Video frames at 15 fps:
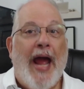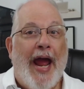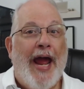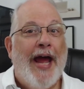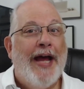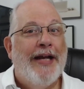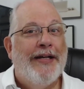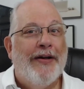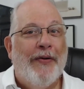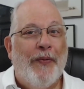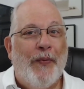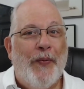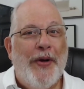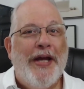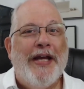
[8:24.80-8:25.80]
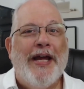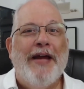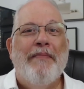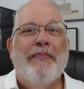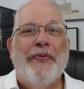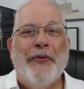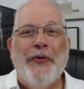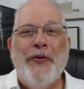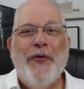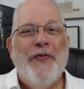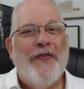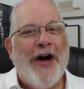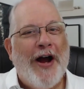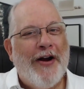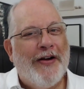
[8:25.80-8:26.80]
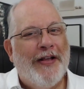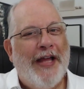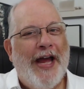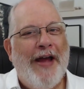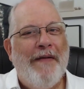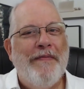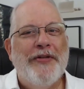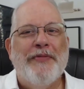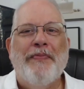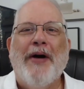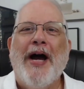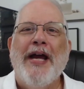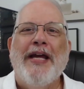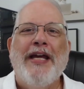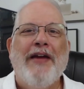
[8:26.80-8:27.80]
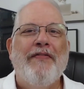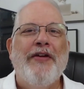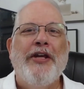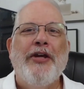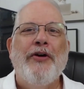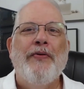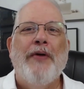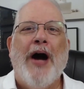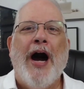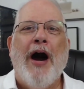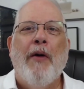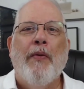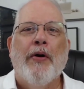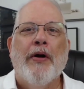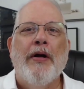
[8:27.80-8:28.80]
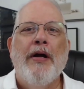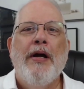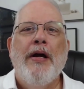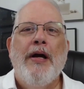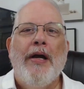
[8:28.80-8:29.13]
And we can prove our claims by giving you our